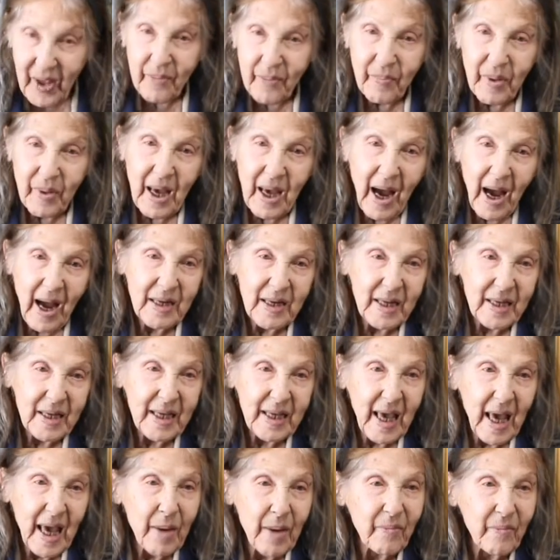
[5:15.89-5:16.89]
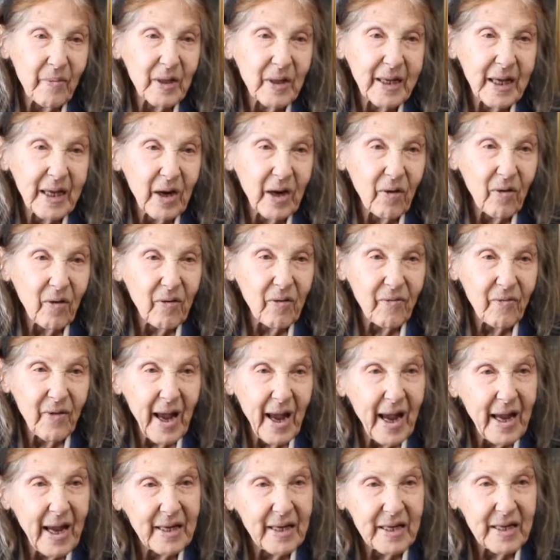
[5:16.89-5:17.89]
behind a camel
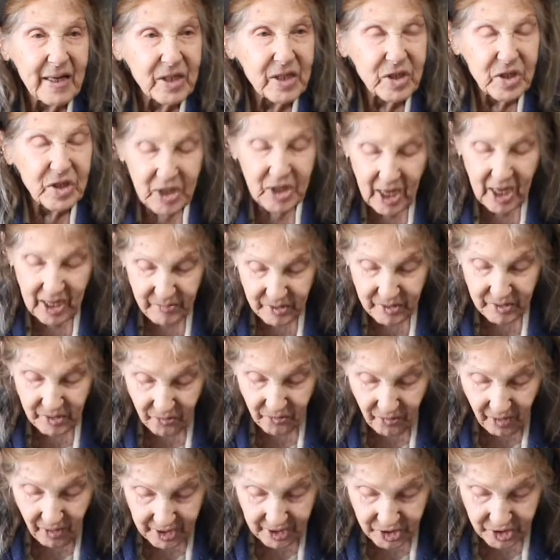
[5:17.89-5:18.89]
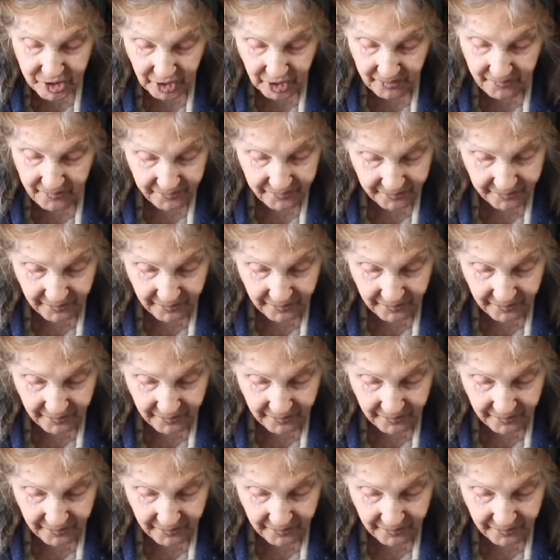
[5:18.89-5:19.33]
caravan and escaped to Russia.